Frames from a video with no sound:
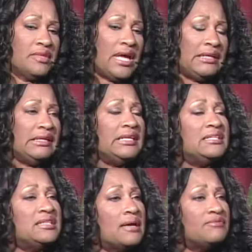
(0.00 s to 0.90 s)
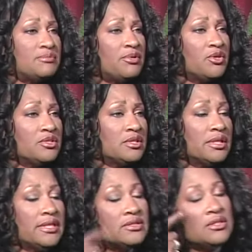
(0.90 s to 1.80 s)
gotten any depth
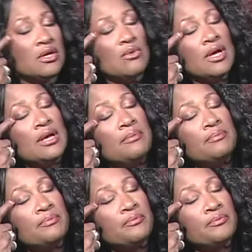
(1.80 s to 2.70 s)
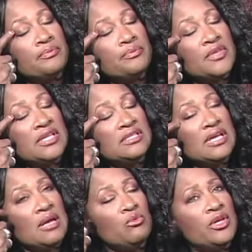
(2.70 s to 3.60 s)
spiritually. Mm -hmm. So mm-hmm. um, as
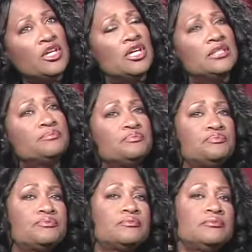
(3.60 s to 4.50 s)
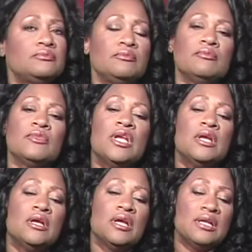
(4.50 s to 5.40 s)
time went on,
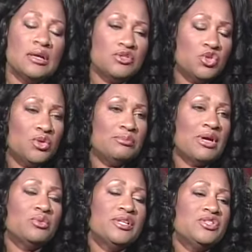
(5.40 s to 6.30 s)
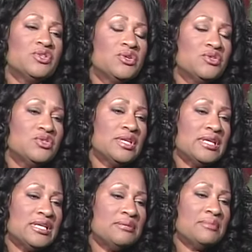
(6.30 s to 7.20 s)
and I was doing my research,
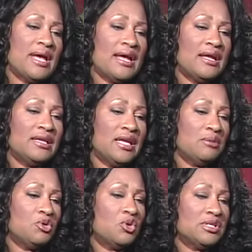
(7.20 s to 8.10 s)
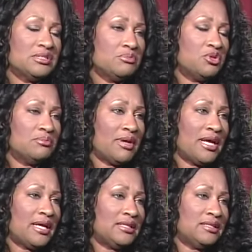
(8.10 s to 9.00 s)
um, I came across a book
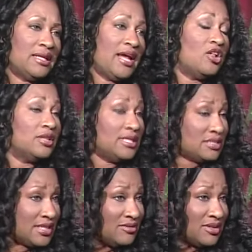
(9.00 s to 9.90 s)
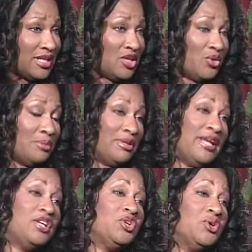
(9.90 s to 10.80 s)
by Hal Lindsey, the late great
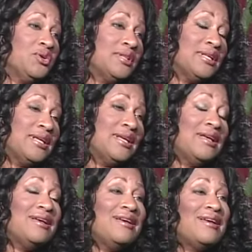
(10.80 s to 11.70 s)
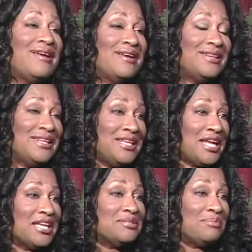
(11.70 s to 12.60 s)
planet Earth. Oh yes, mm -hmm. and
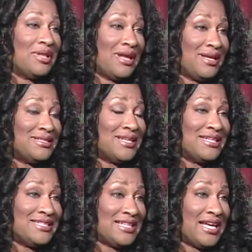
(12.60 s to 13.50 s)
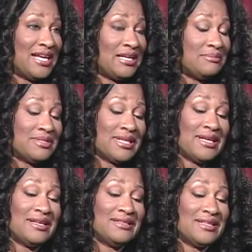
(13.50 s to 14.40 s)
he explained mm -hmm. end mm-hmm. times.
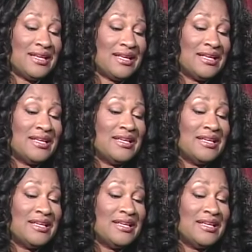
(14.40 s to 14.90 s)
And uh,